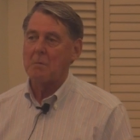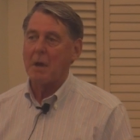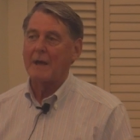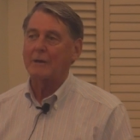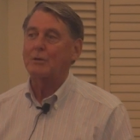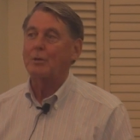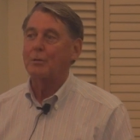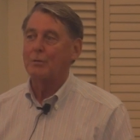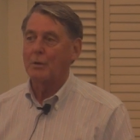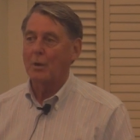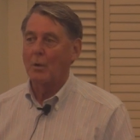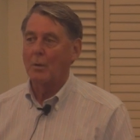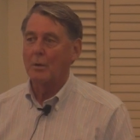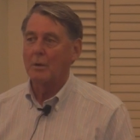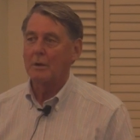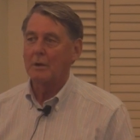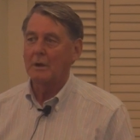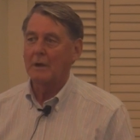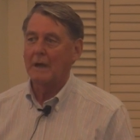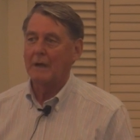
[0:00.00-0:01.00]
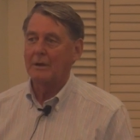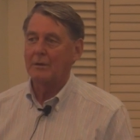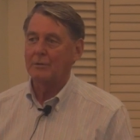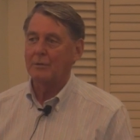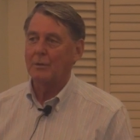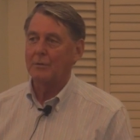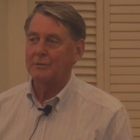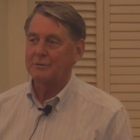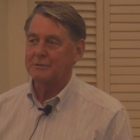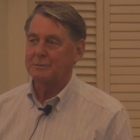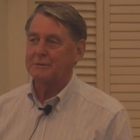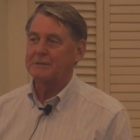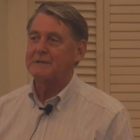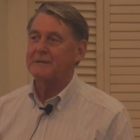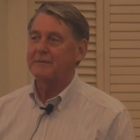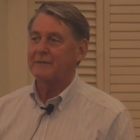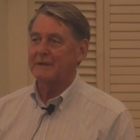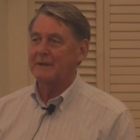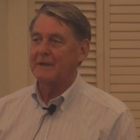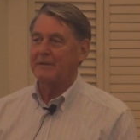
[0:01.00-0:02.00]
I don't know. I don't know
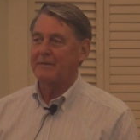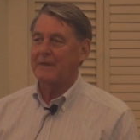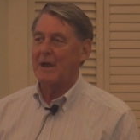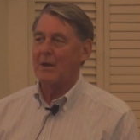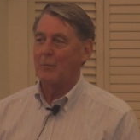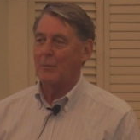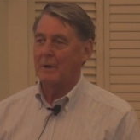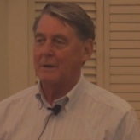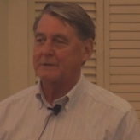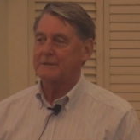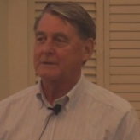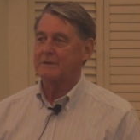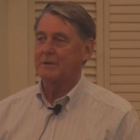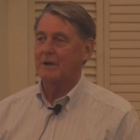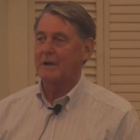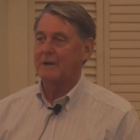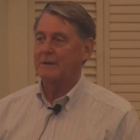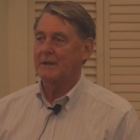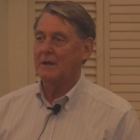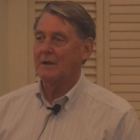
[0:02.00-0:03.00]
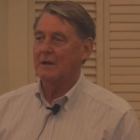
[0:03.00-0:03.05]
specifically if that was or not.